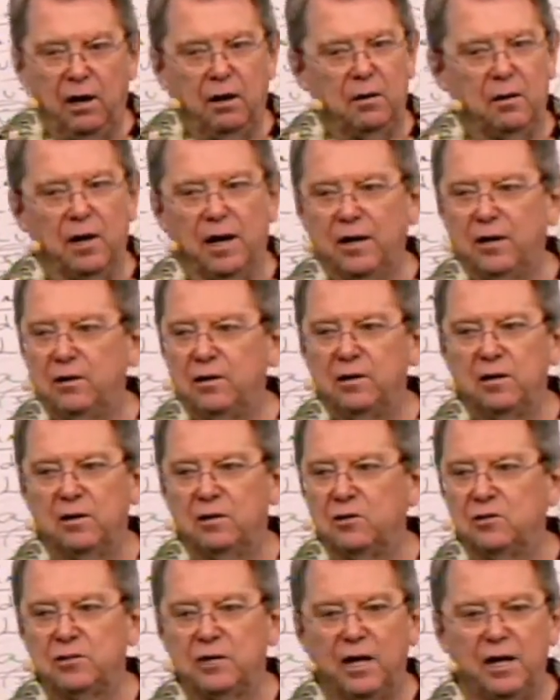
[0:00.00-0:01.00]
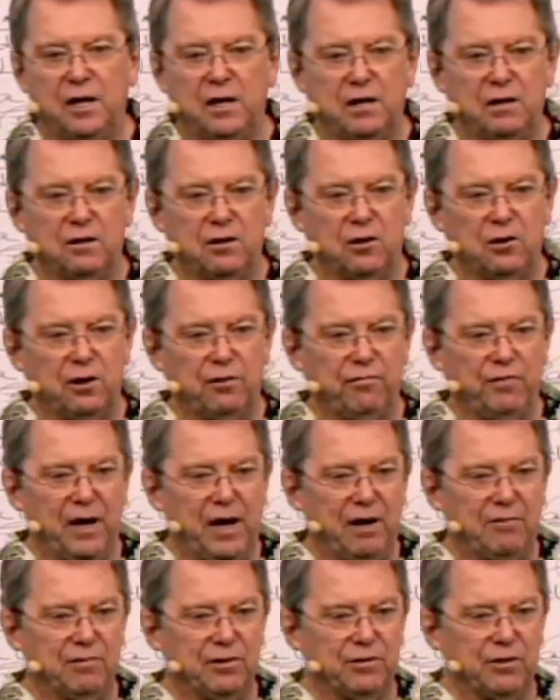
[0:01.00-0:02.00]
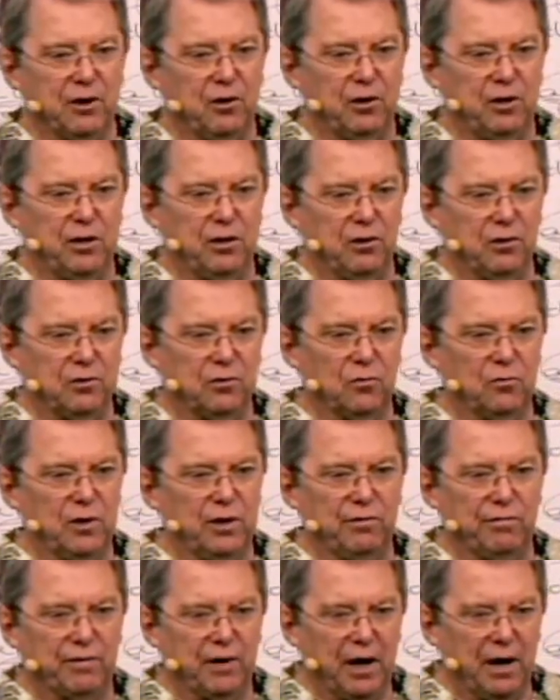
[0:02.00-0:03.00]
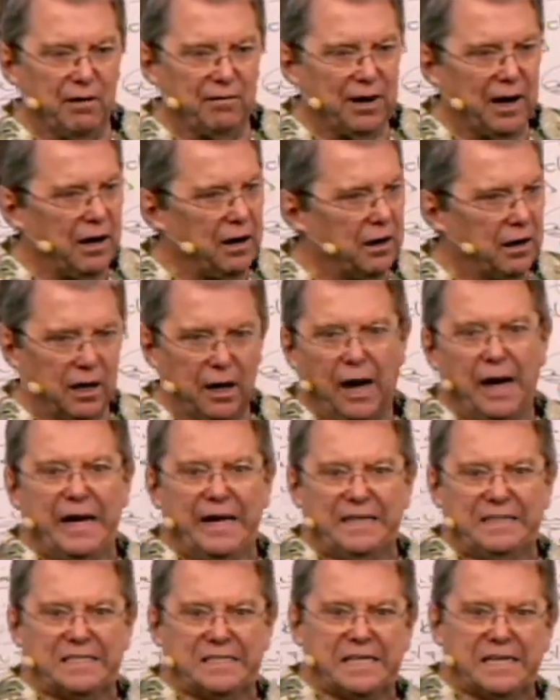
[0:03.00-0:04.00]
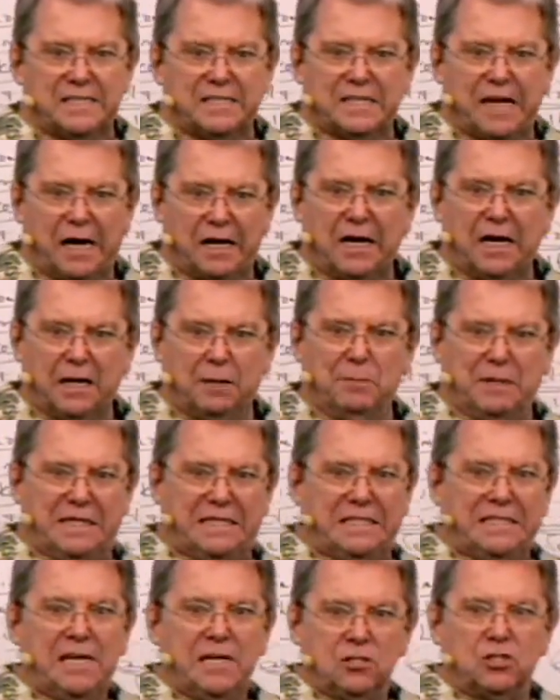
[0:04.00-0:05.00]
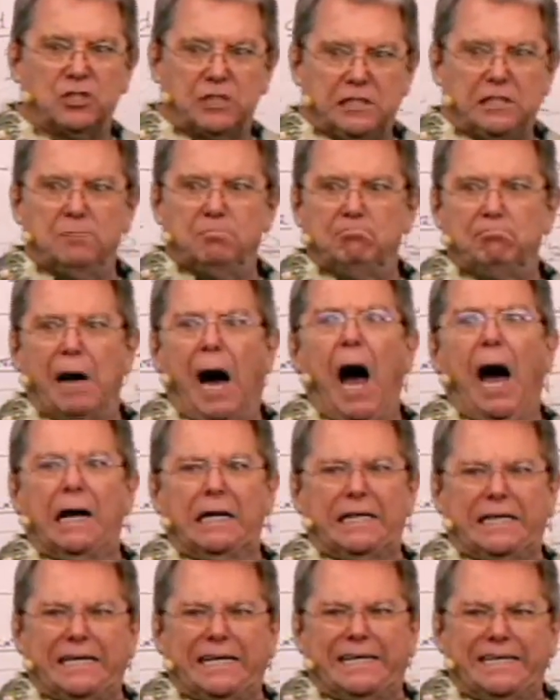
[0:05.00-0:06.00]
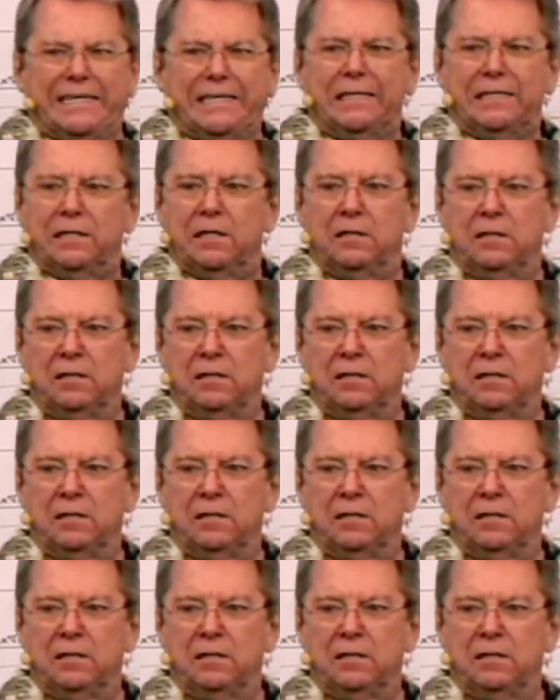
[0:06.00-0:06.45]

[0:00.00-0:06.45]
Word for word: I couldn't understand it at 35 or 30 or 25. I insist I got to be somebody.